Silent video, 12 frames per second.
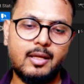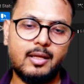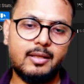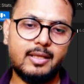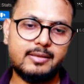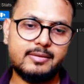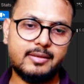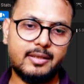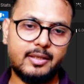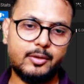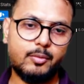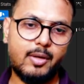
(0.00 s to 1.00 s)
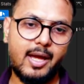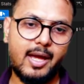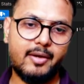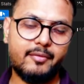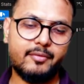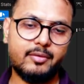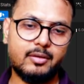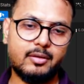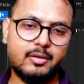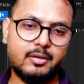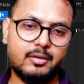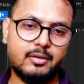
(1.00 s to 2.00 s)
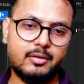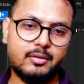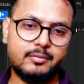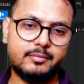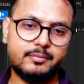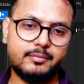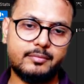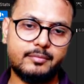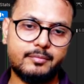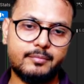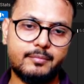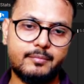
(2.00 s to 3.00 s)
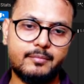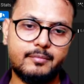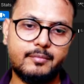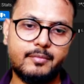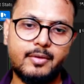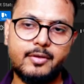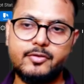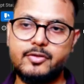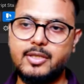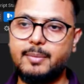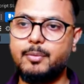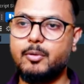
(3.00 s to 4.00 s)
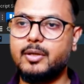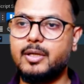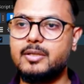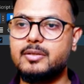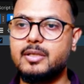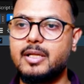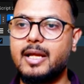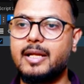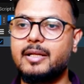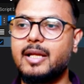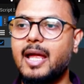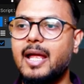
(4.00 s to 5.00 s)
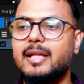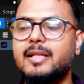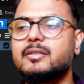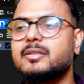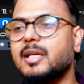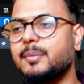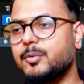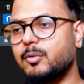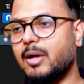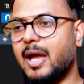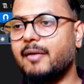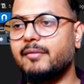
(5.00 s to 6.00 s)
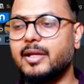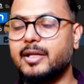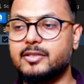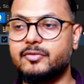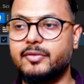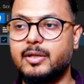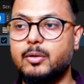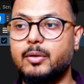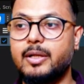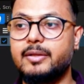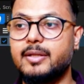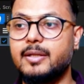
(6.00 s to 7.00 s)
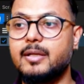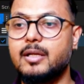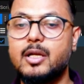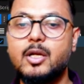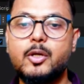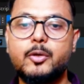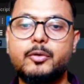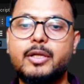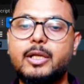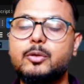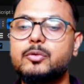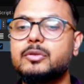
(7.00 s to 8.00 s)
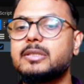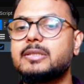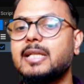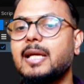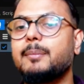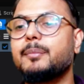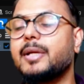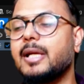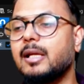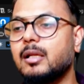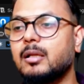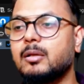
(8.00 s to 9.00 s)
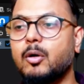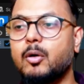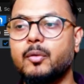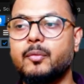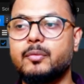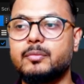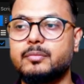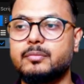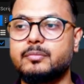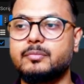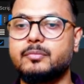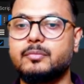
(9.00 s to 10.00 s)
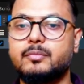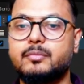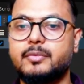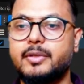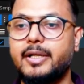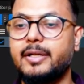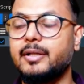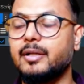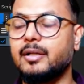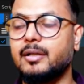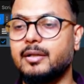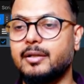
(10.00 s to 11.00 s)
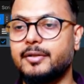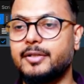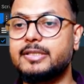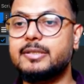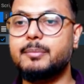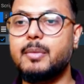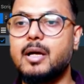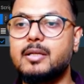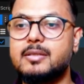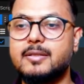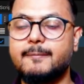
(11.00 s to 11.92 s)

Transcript: Let's say you have a shape location and any shape you have, like a sphere or anything, you can use the same kill or region mask